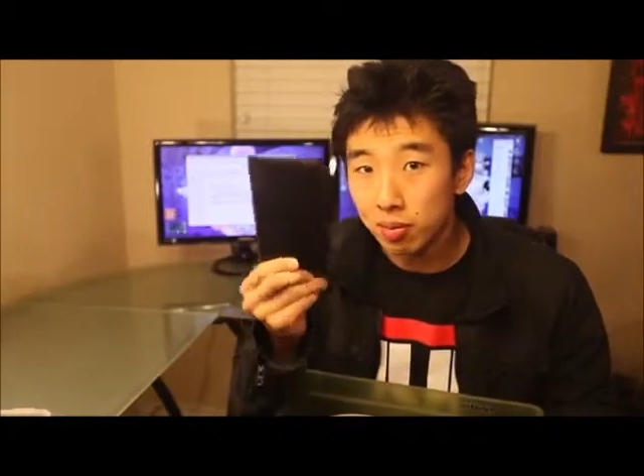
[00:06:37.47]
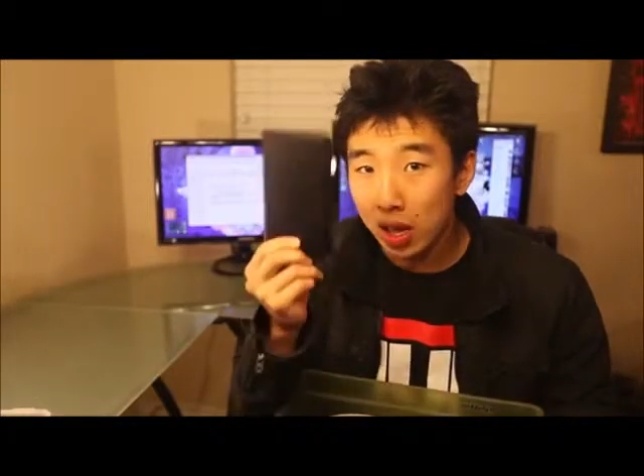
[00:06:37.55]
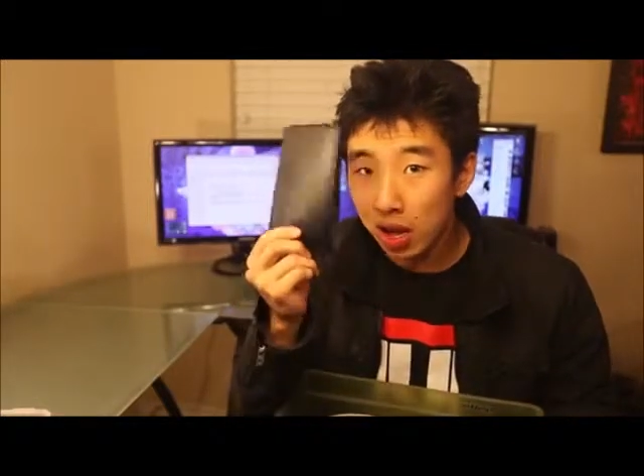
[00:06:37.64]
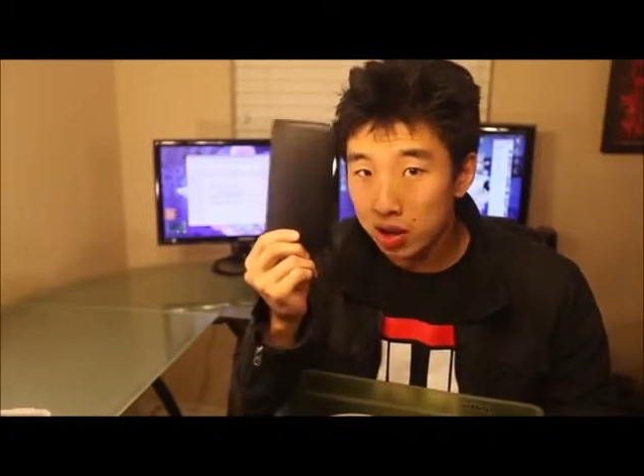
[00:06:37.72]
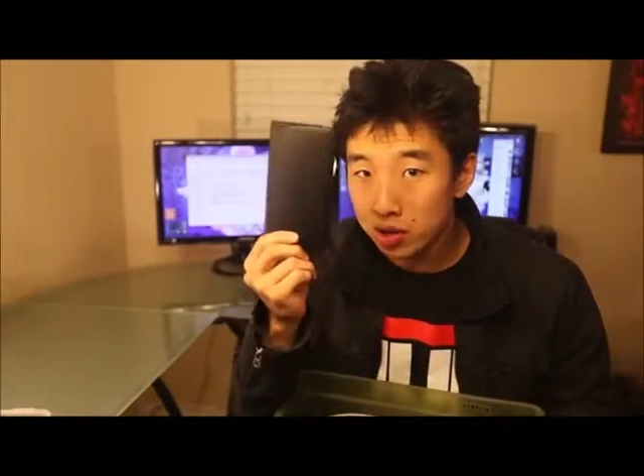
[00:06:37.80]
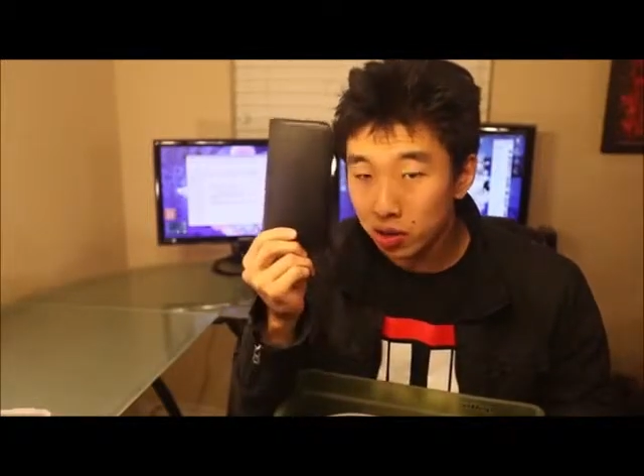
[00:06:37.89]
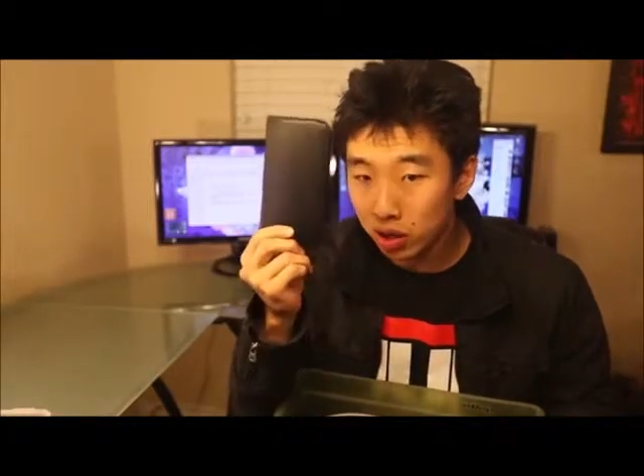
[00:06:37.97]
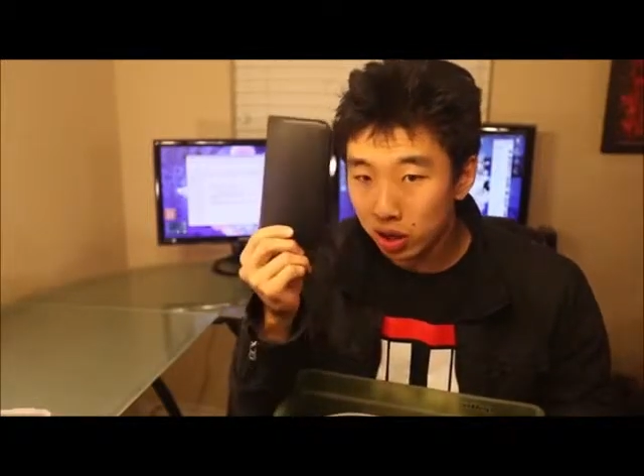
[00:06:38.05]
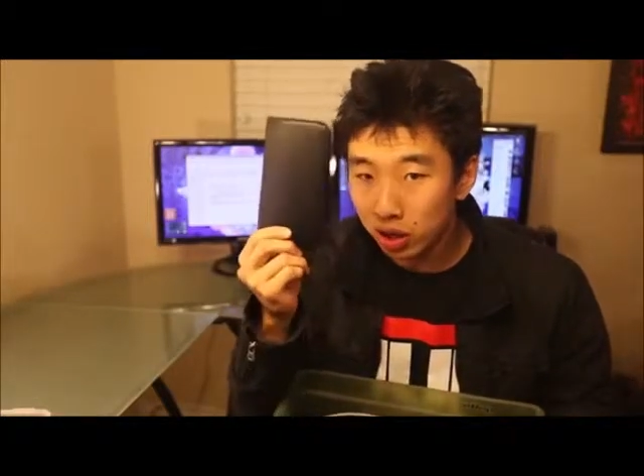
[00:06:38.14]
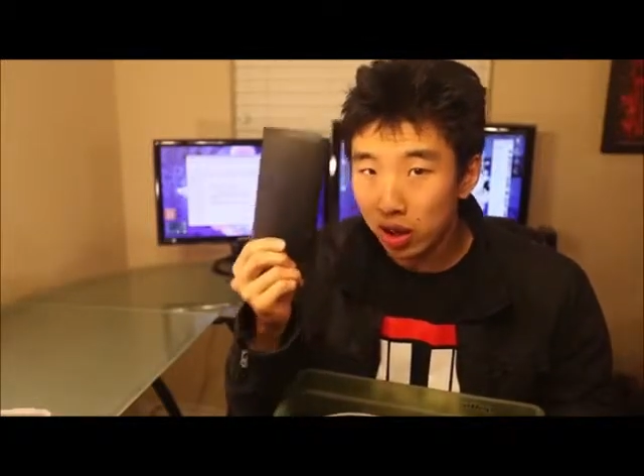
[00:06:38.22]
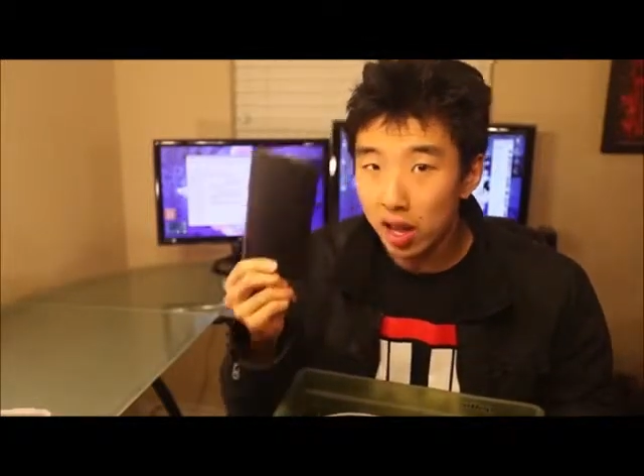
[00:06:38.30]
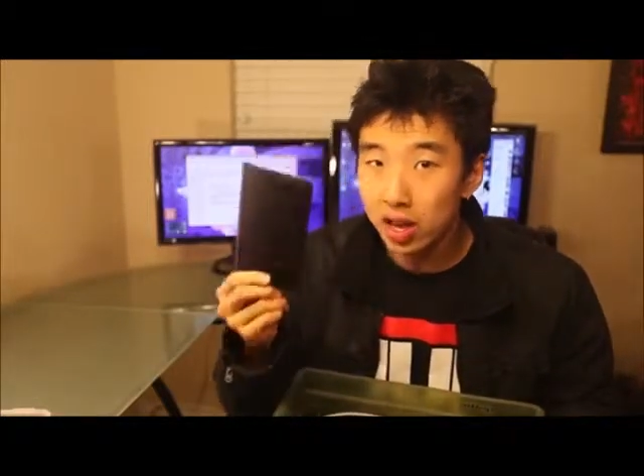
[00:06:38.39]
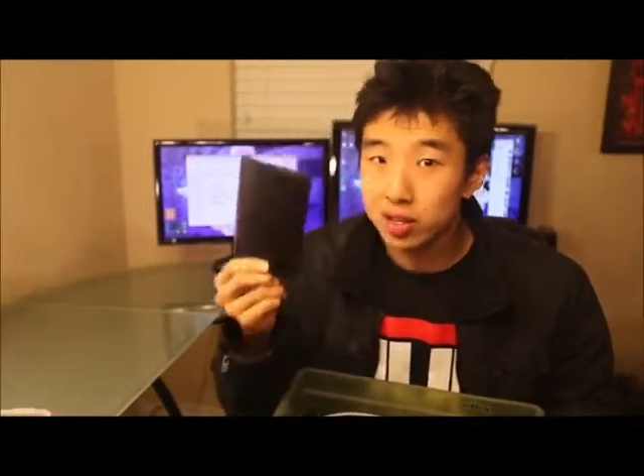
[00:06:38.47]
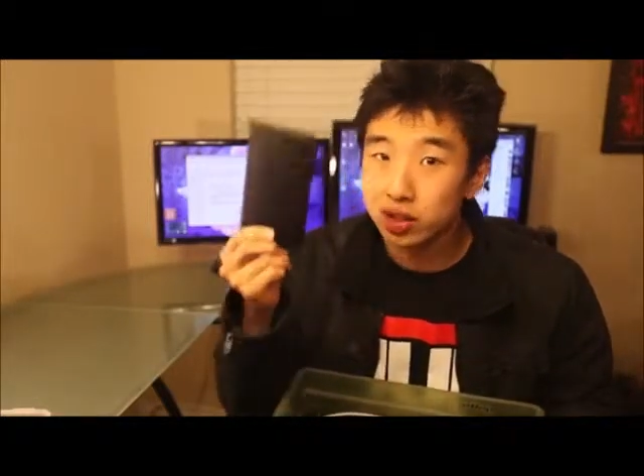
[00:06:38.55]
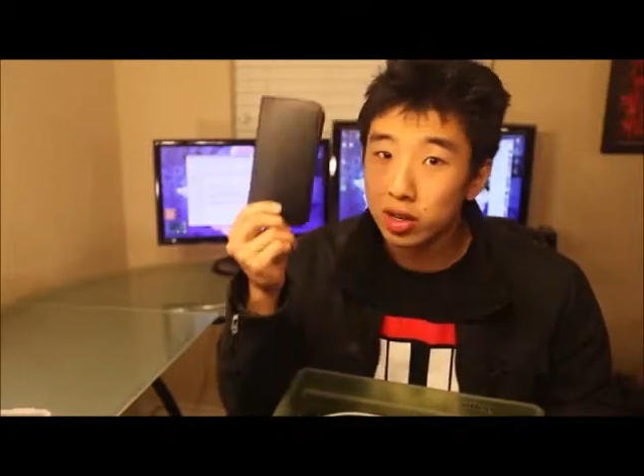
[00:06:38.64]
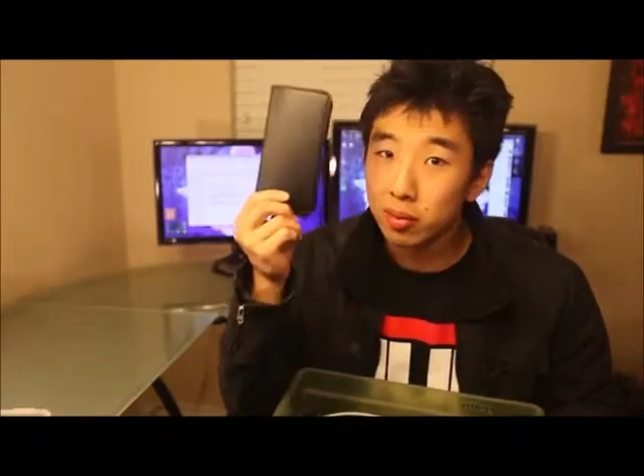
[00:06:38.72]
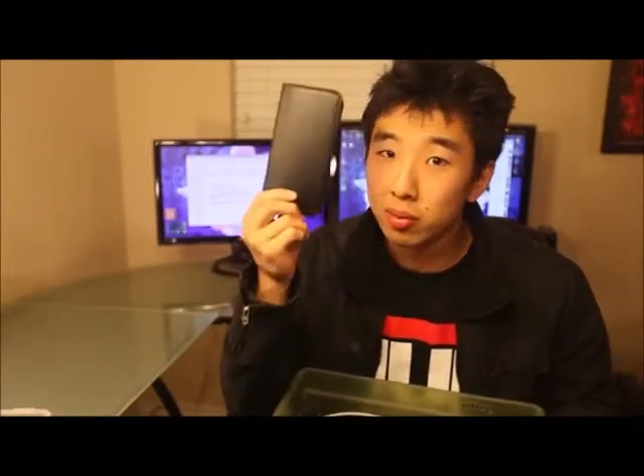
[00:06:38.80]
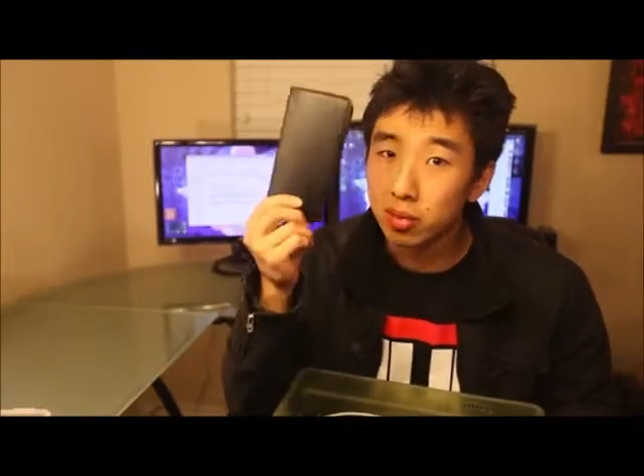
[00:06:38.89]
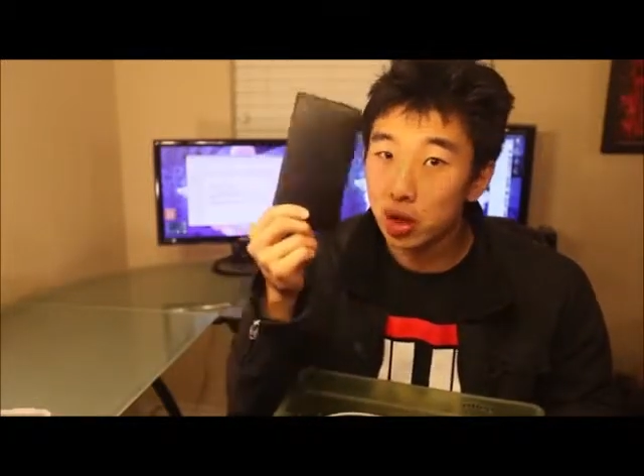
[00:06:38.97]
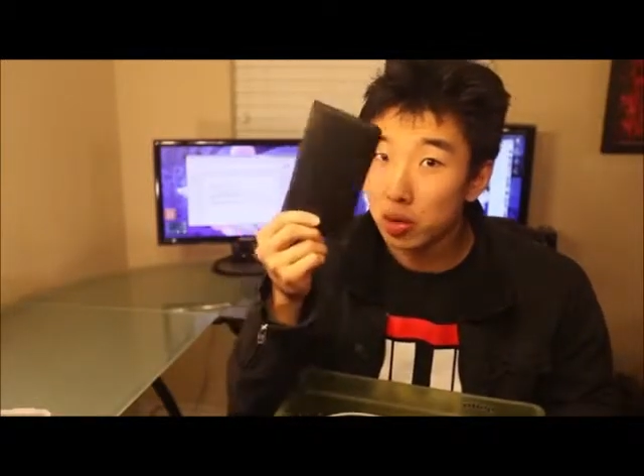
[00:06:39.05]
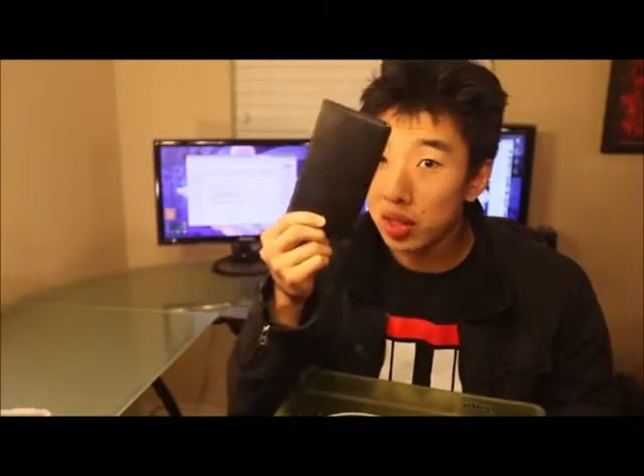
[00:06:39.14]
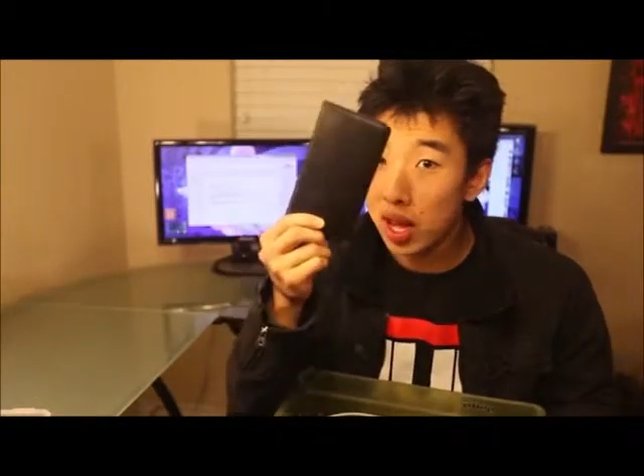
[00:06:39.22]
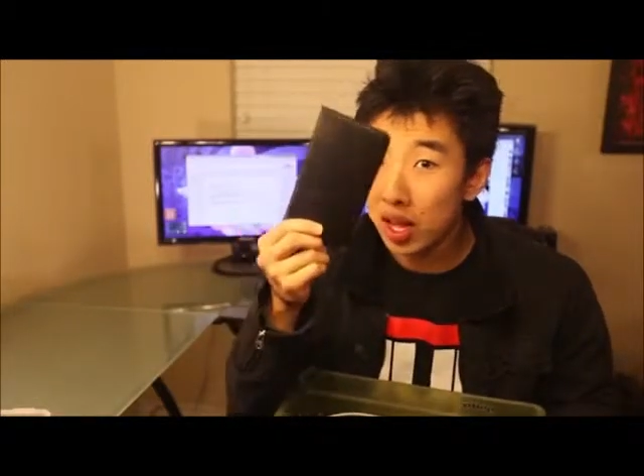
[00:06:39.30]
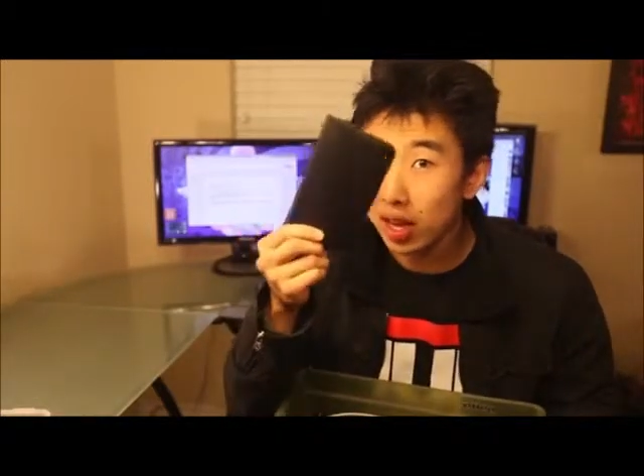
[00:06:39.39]
Android, and it's going to load
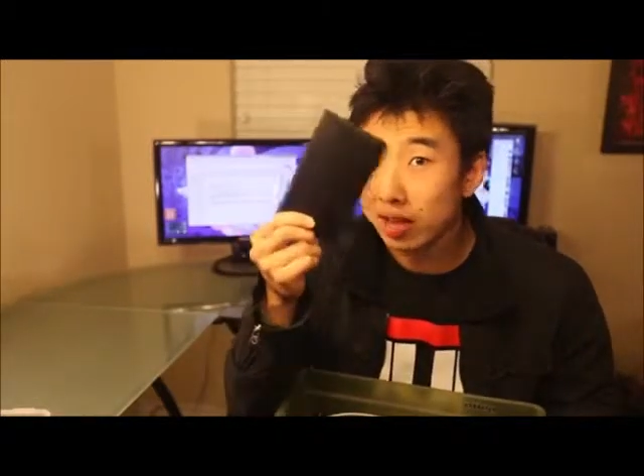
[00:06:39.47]
that